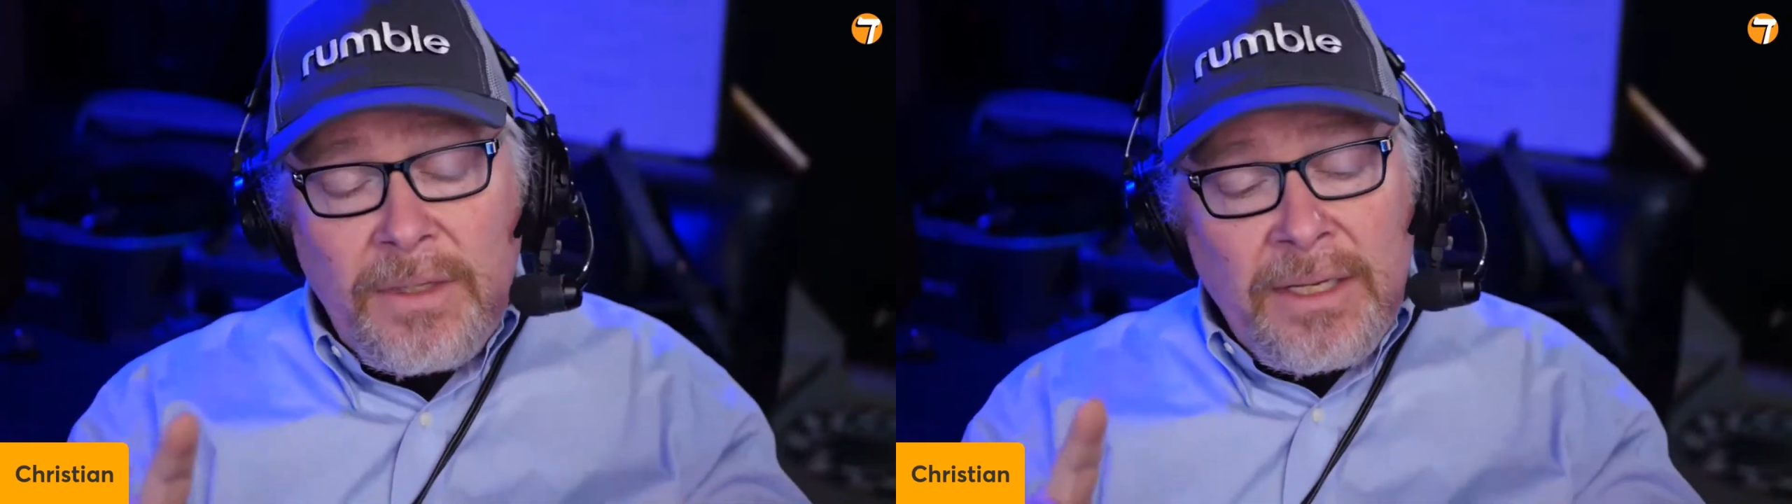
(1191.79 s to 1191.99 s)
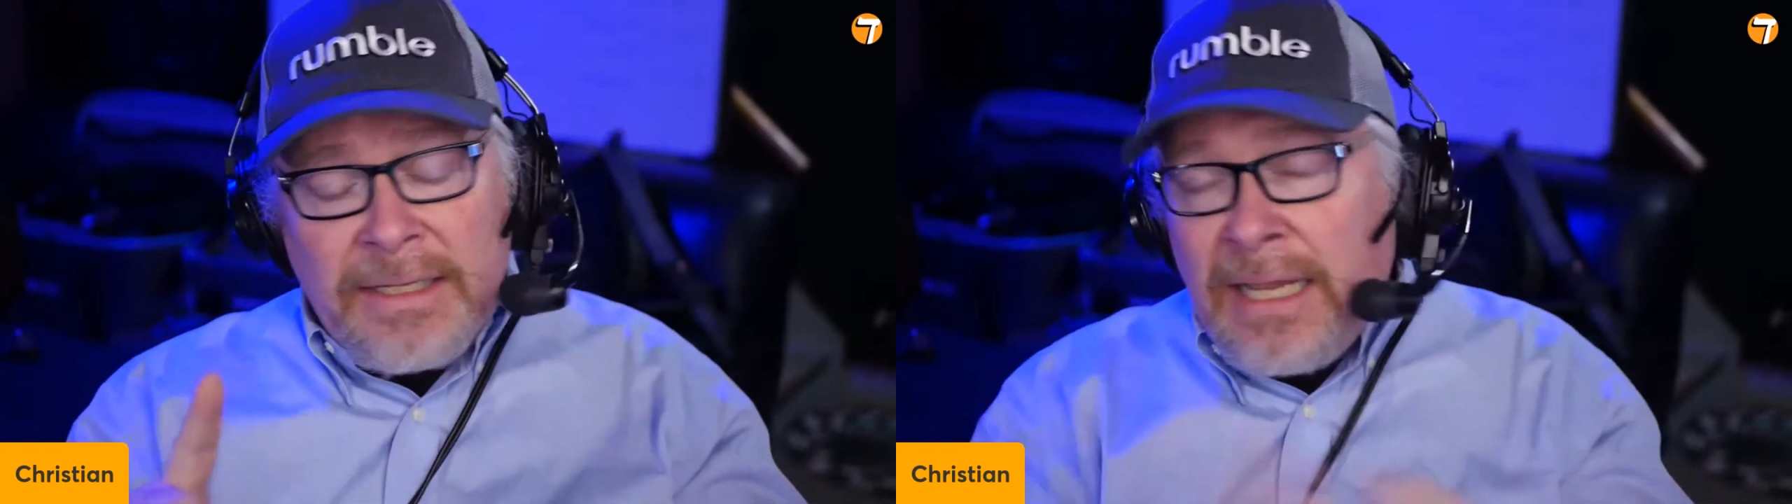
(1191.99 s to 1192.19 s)

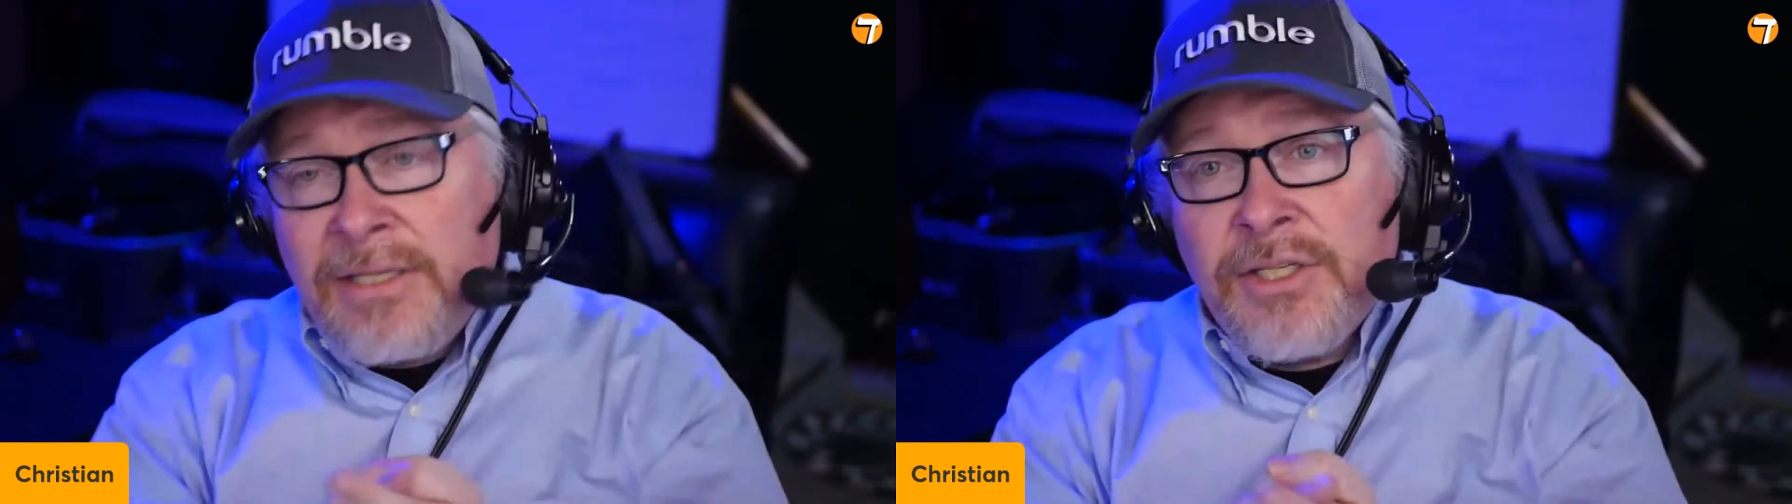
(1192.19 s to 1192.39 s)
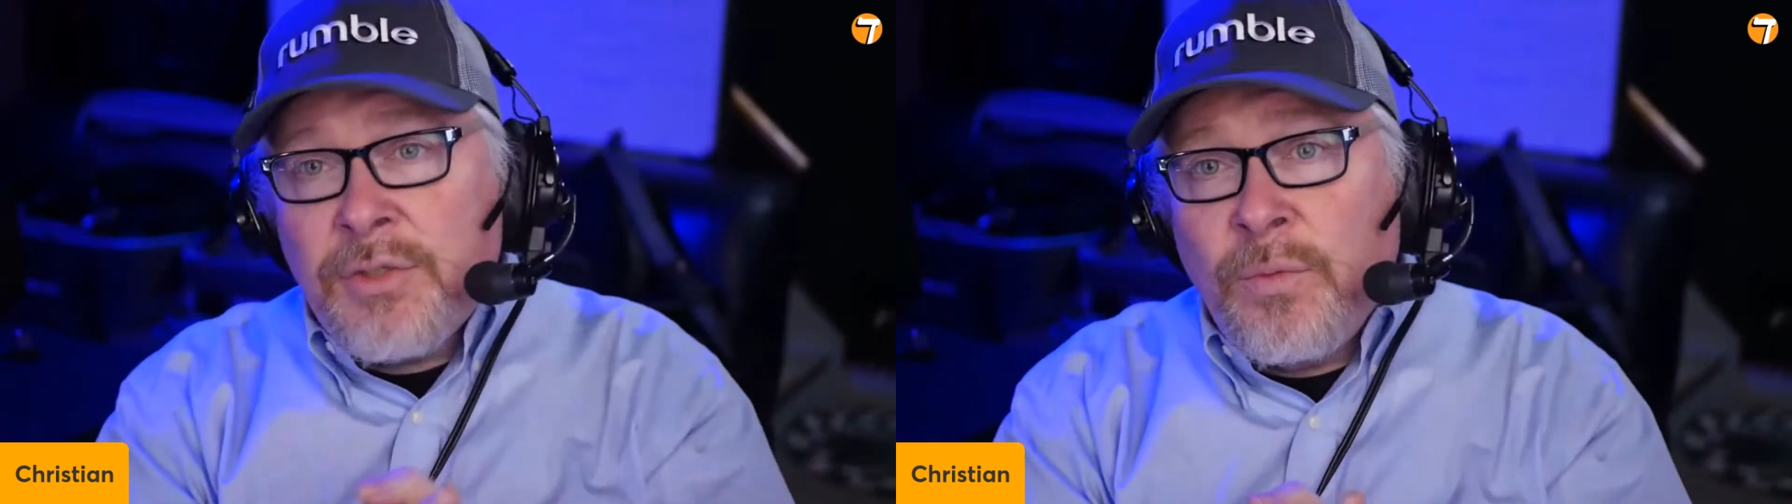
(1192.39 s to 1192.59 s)
not
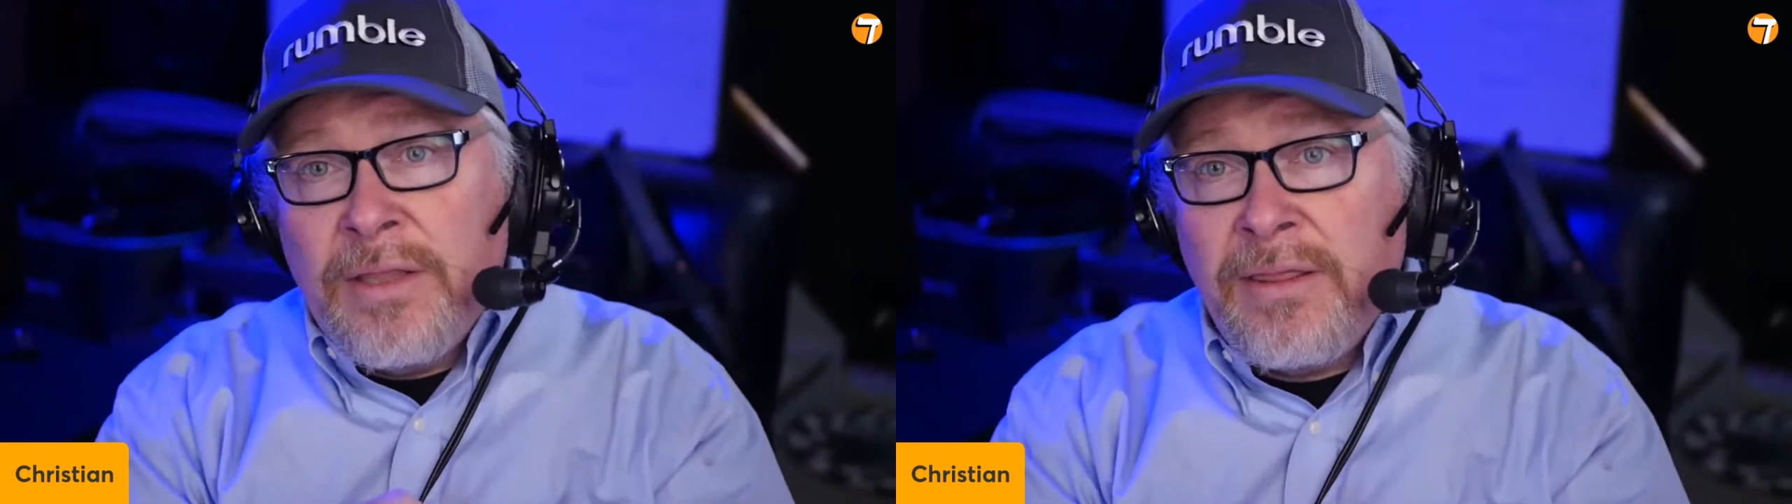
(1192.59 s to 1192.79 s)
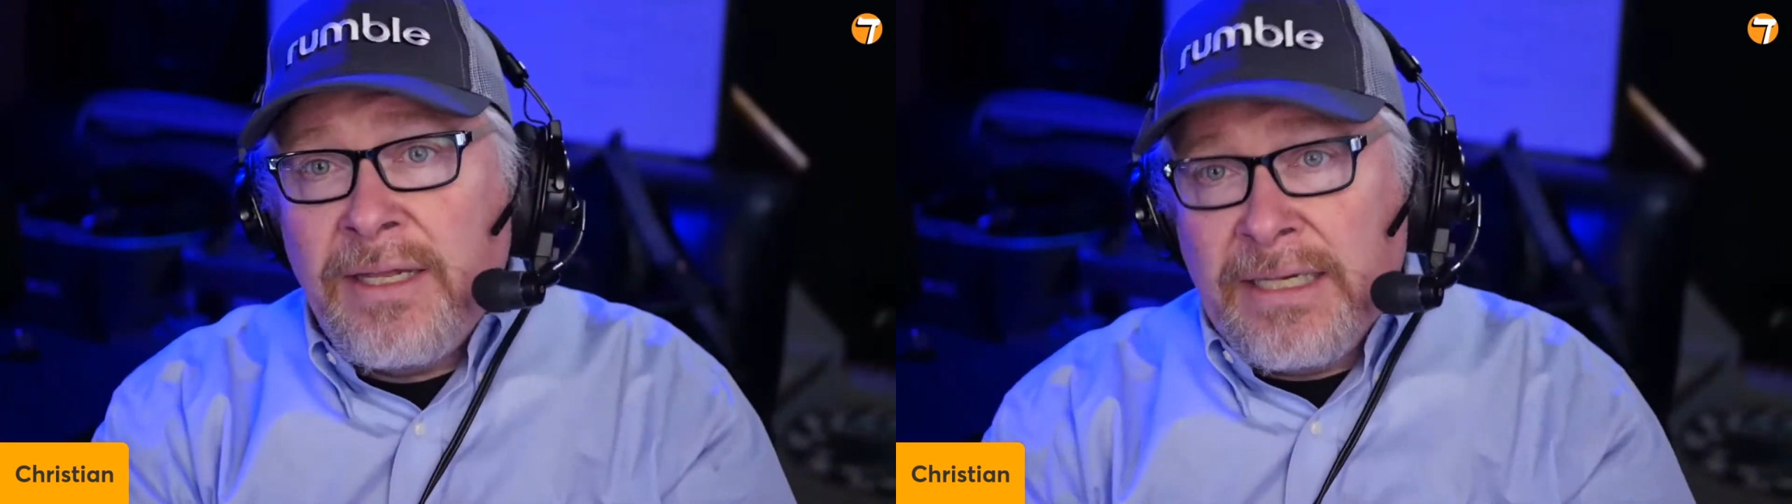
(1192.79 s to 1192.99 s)
just one
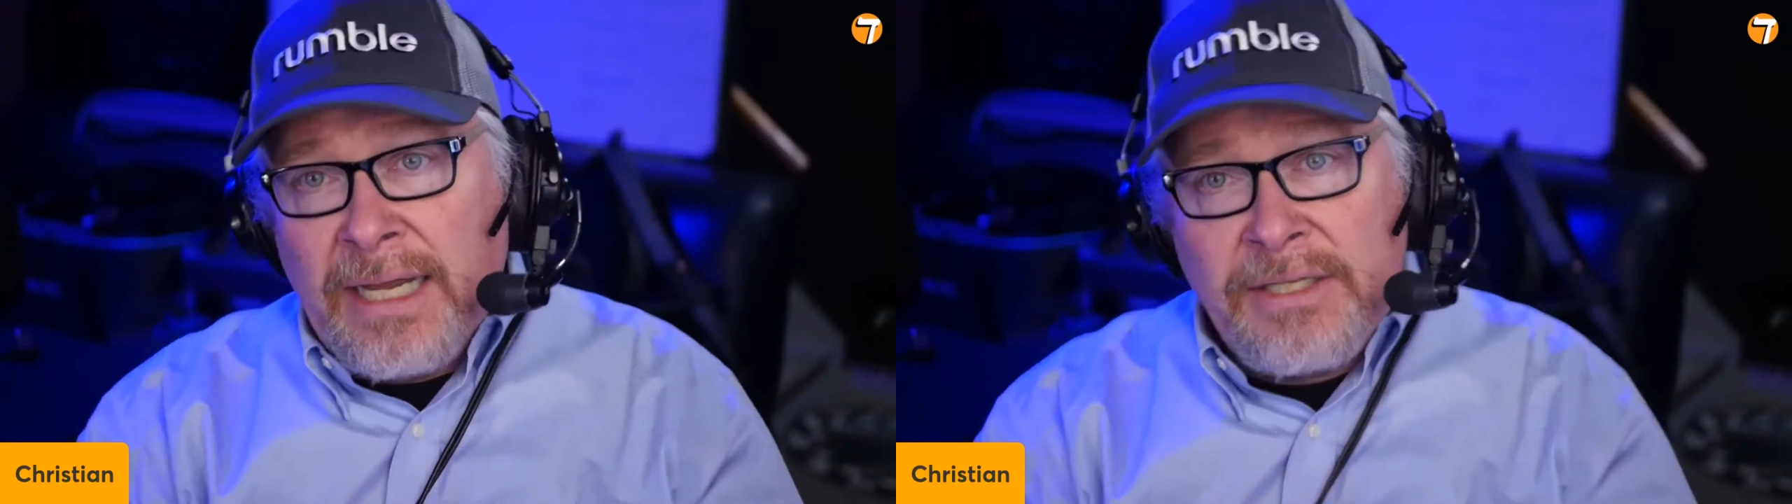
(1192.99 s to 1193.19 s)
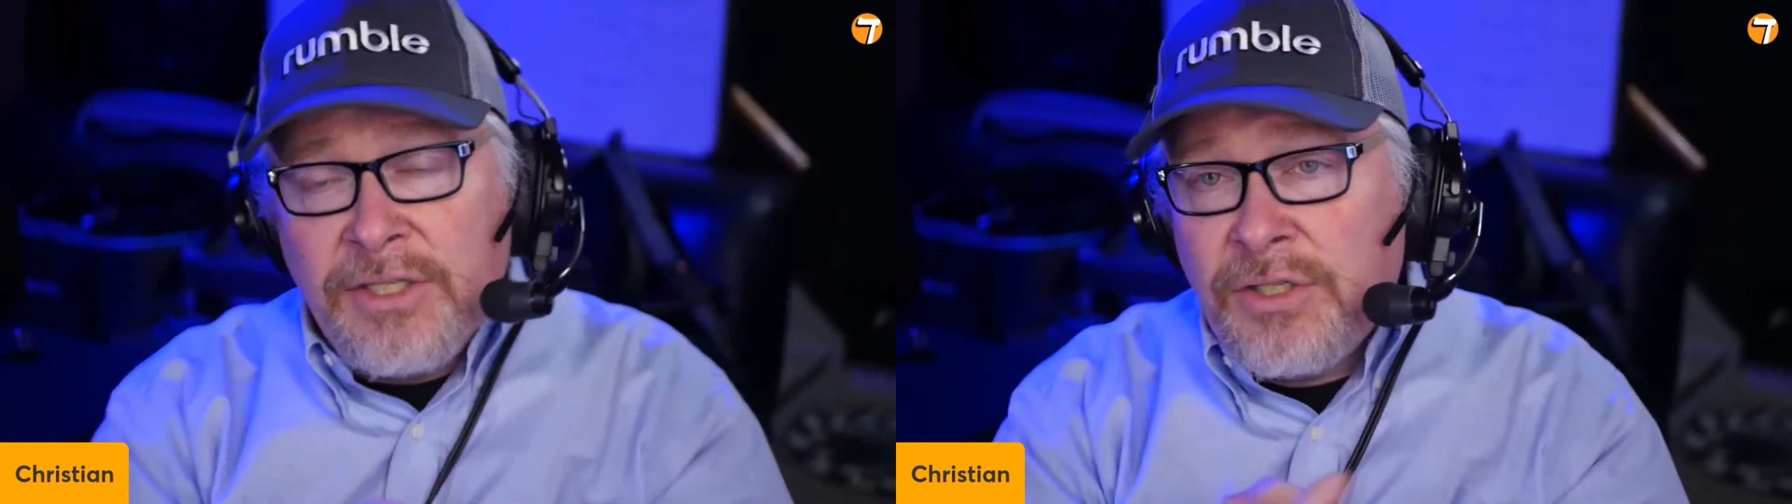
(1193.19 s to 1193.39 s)
thing, not just